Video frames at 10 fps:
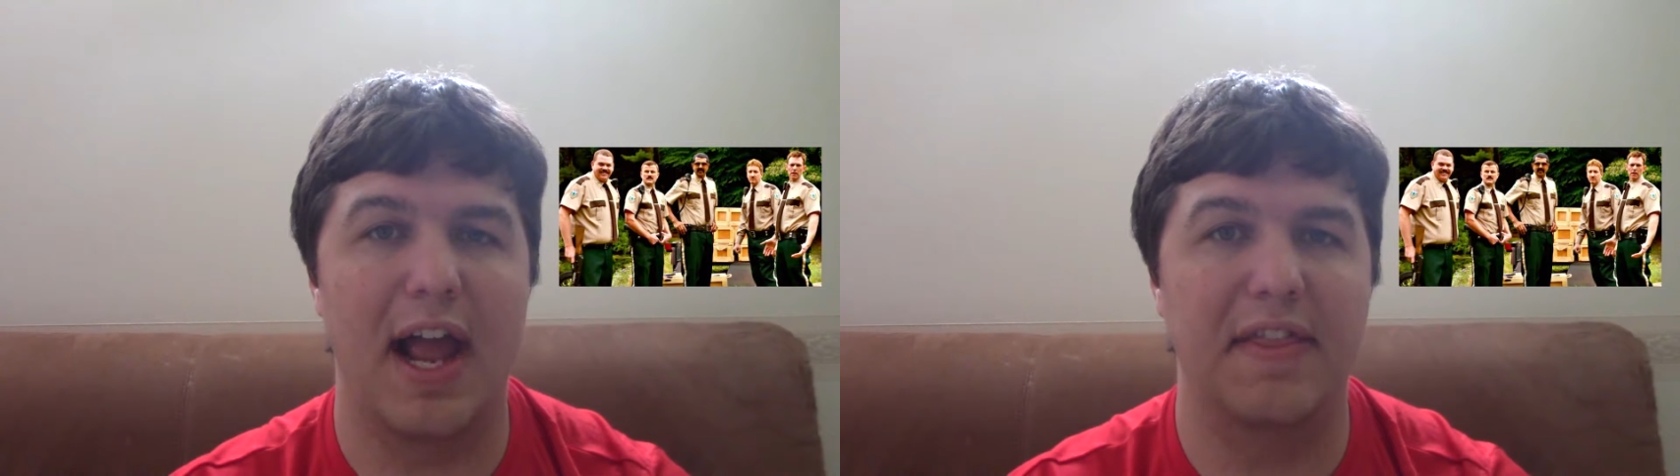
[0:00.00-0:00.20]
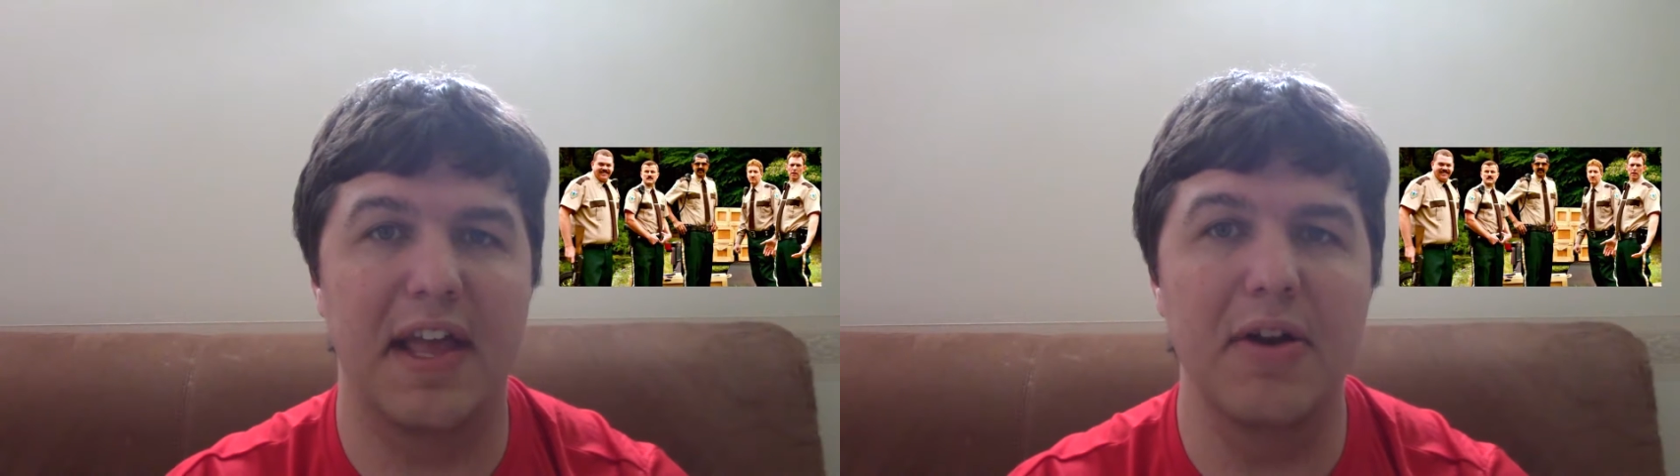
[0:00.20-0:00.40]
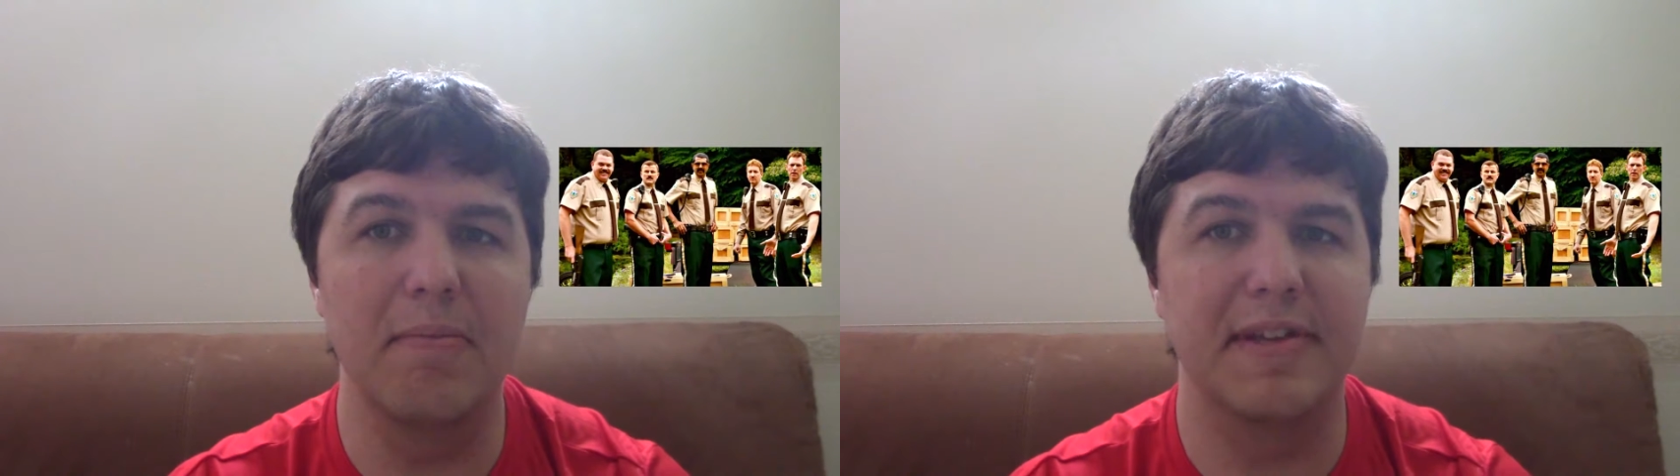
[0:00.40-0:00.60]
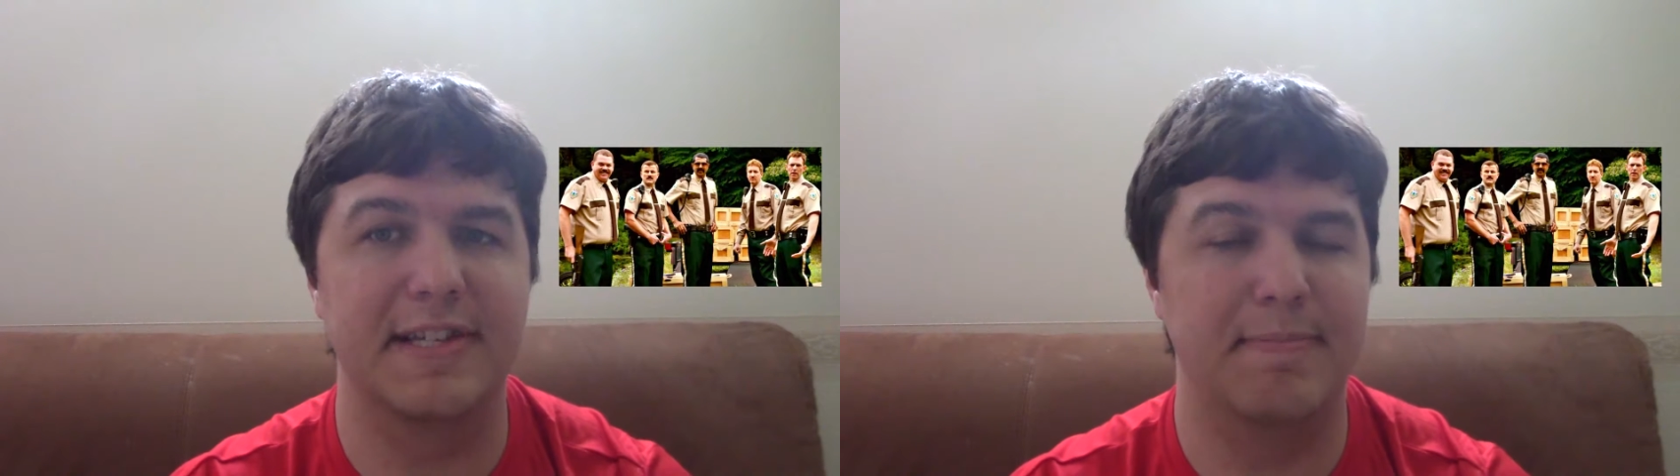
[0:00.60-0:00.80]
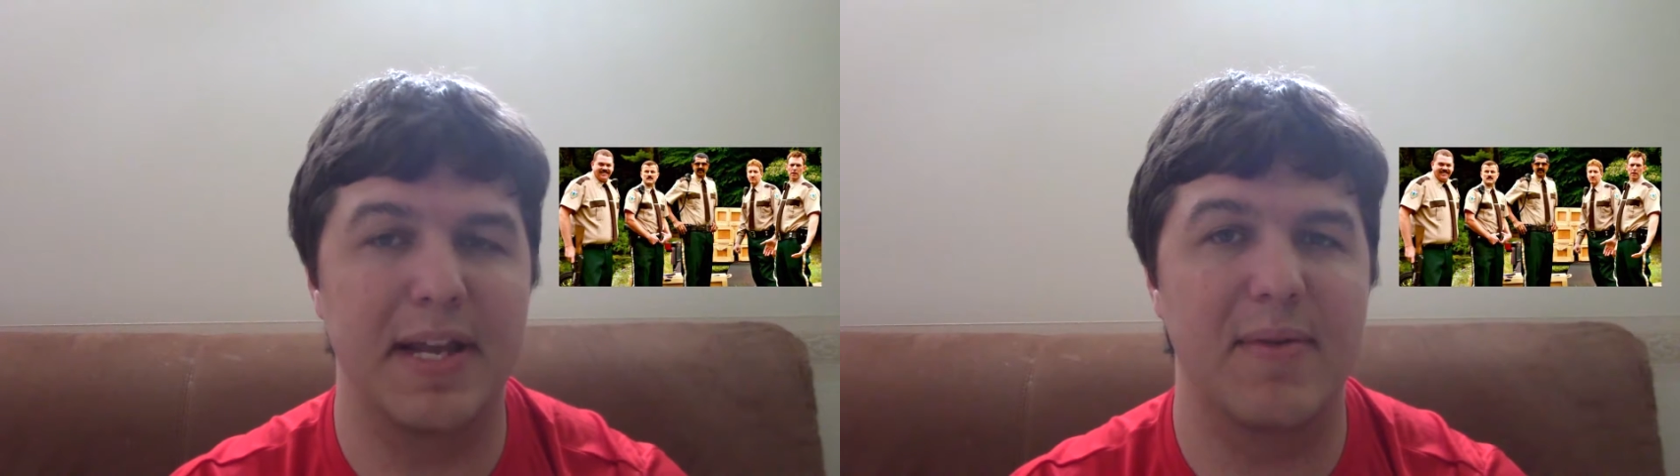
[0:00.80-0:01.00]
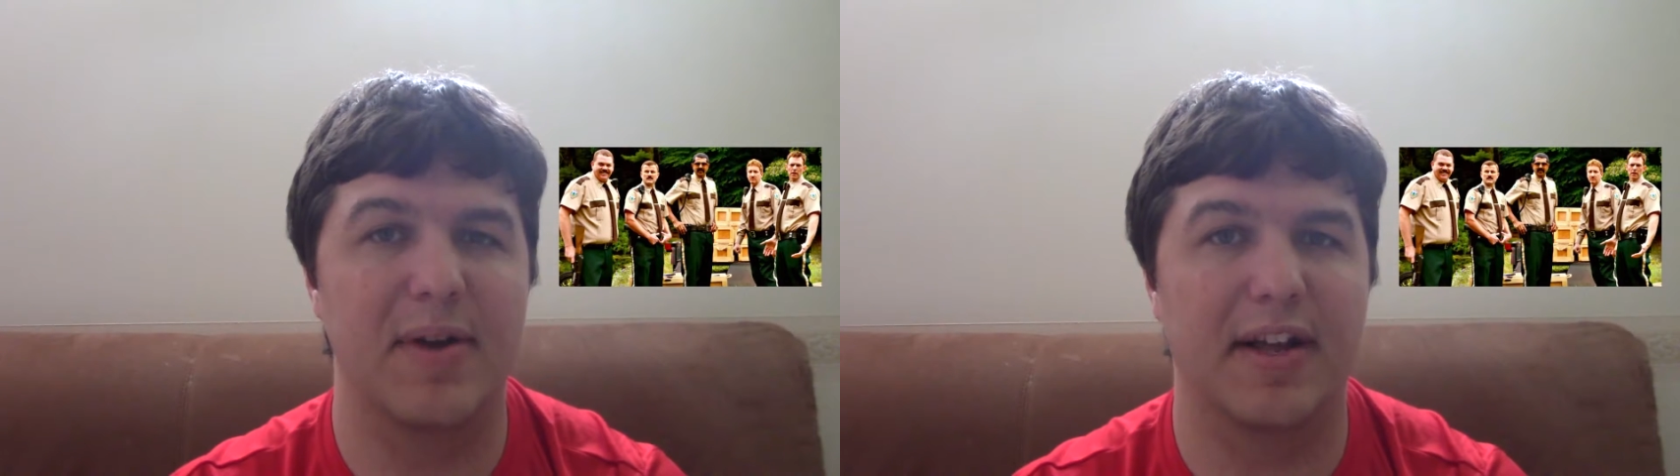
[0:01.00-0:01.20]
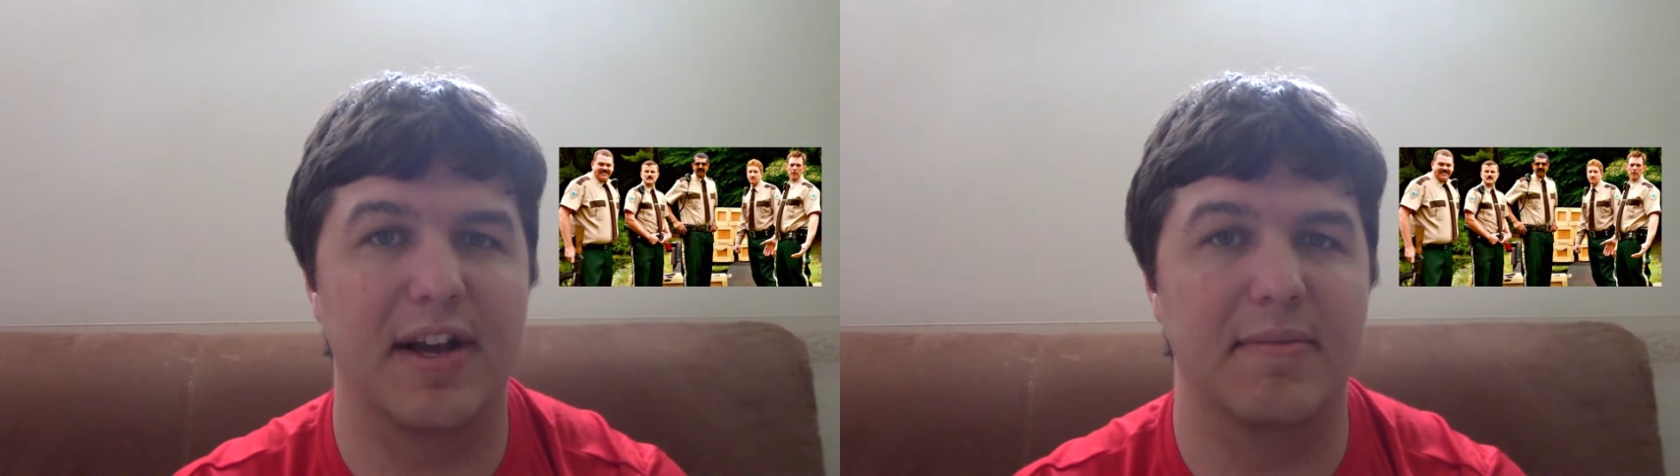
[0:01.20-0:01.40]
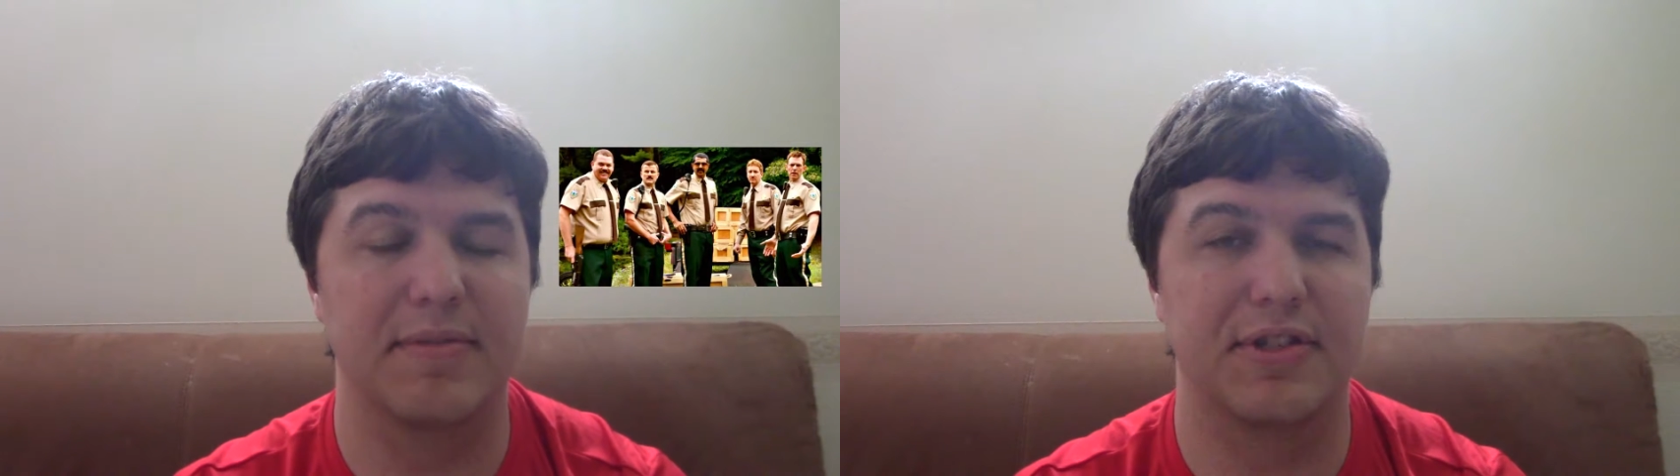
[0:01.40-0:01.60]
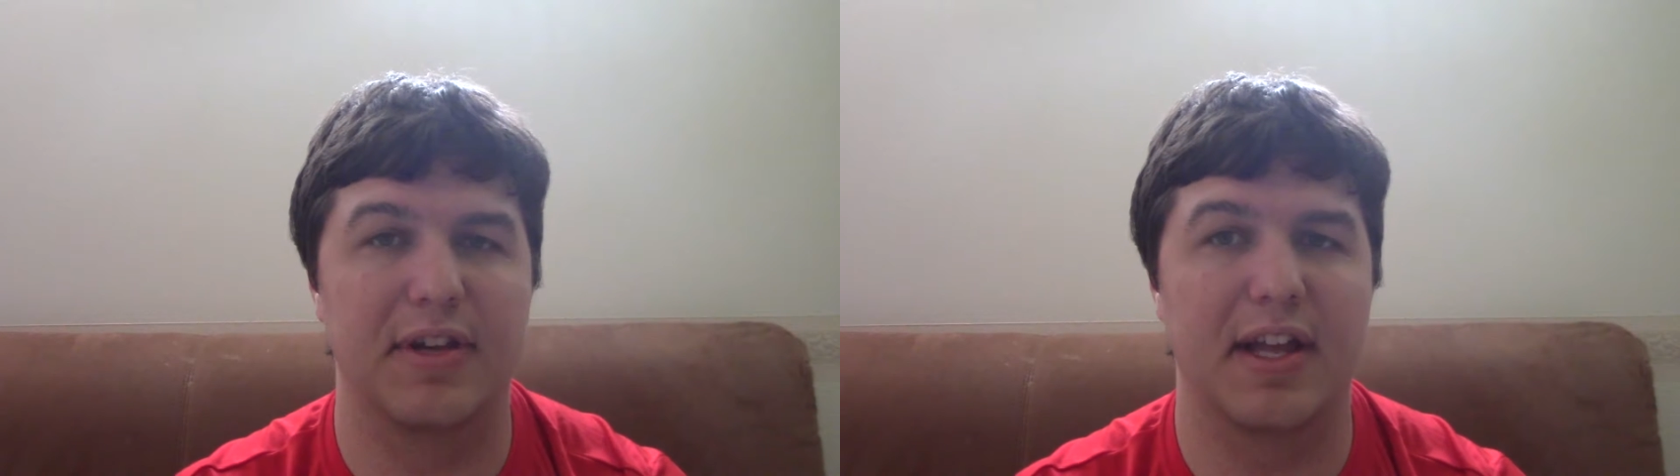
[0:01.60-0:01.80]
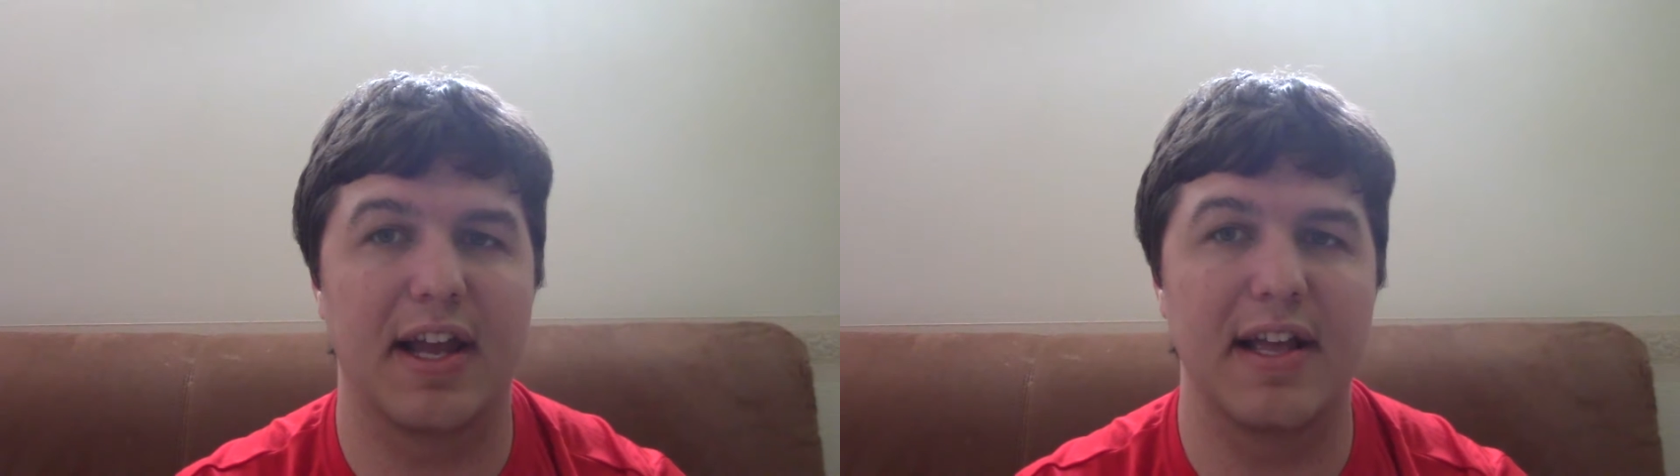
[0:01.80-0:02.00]
and they don't miss a beat when it comes
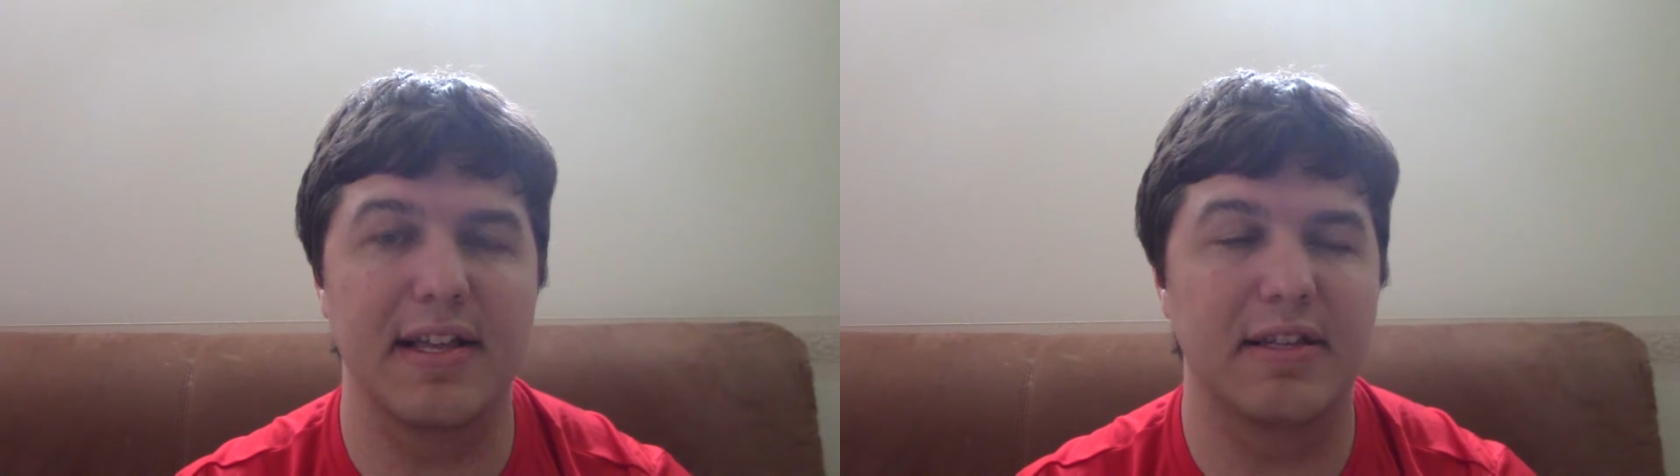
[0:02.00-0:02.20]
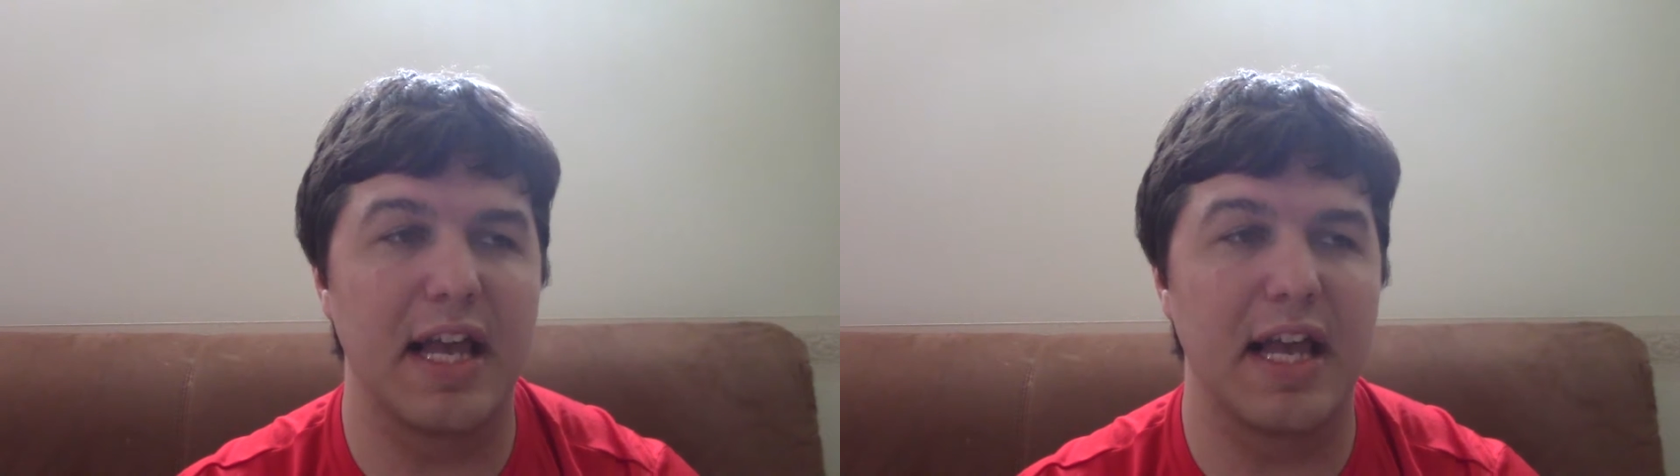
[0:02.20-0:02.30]
to it. Like, it